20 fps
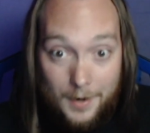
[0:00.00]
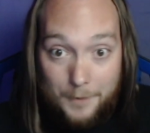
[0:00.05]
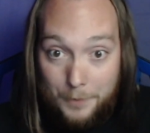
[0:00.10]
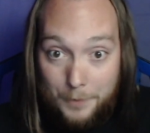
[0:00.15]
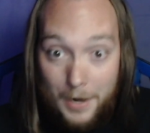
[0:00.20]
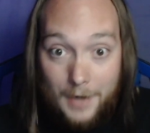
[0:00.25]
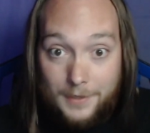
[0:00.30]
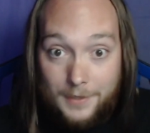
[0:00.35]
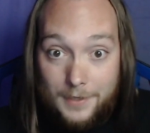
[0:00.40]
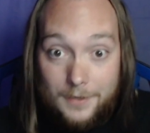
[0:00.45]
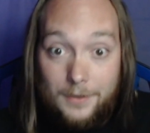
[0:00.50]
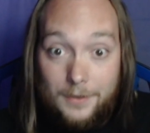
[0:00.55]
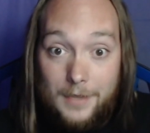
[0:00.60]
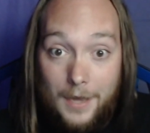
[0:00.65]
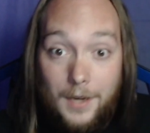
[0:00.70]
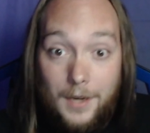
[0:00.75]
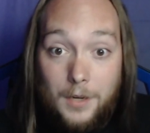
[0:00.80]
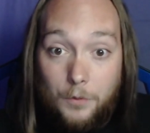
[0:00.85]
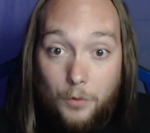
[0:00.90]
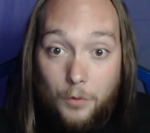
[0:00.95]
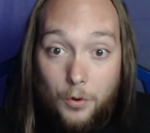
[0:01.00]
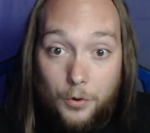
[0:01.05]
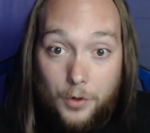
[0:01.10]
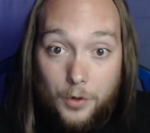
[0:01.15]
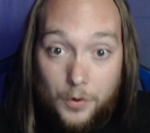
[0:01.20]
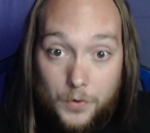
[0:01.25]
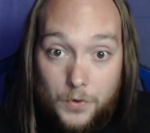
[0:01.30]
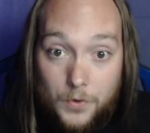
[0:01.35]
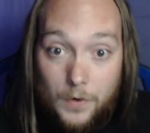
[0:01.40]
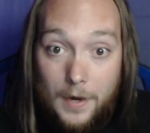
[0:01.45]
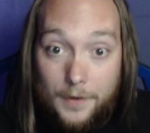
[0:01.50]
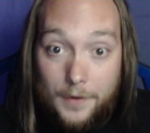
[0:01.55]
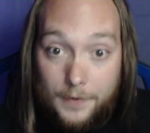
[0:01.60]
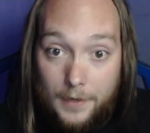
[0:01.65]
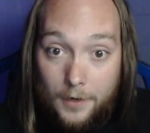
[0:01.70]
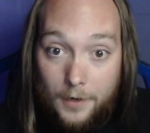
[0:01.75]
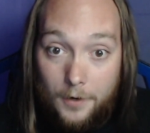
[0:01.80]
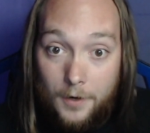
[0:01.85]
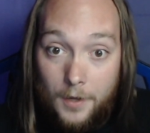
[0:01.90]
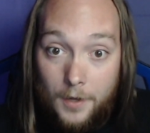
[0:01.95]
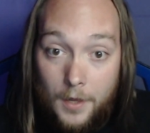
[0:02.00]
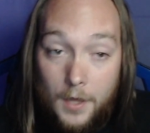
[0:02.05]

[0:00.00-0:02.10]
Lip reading: practically any roller coaster out there.